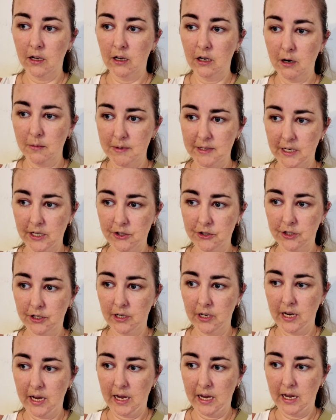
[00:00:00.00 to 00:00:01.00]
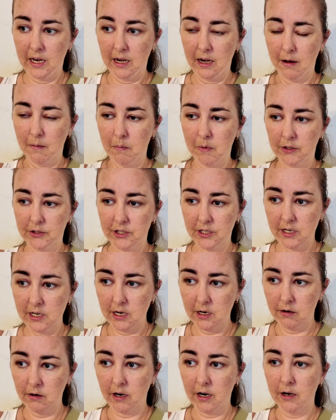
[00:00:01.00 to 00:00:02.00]
accommodation in
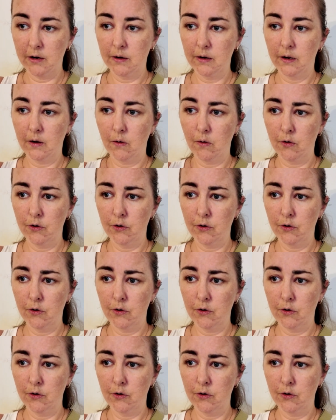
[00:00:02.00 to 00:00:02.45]
Montenegro.